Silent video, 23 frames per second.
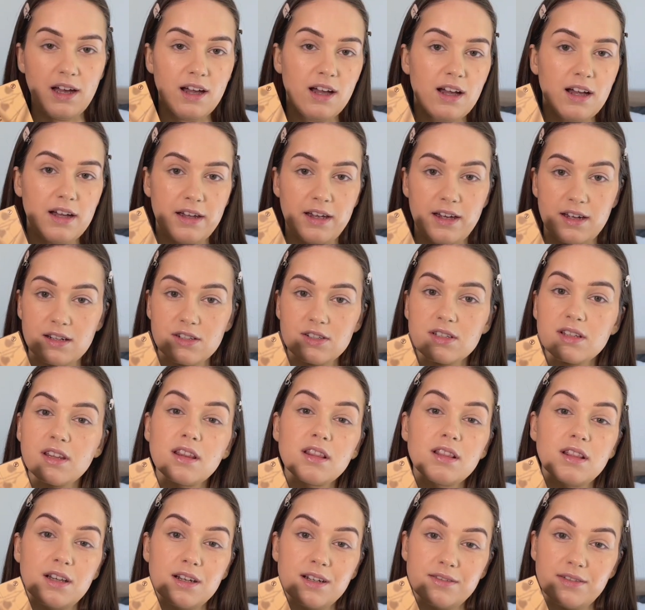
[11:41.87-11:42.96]
I actually
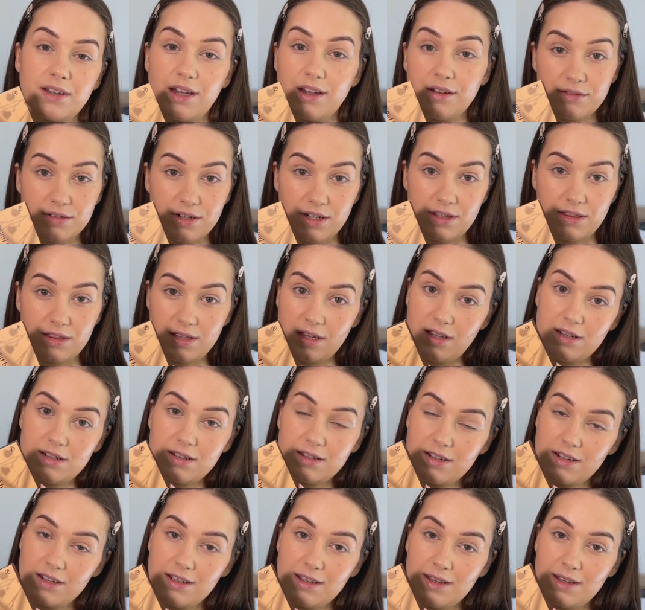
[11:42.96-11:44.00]
love everything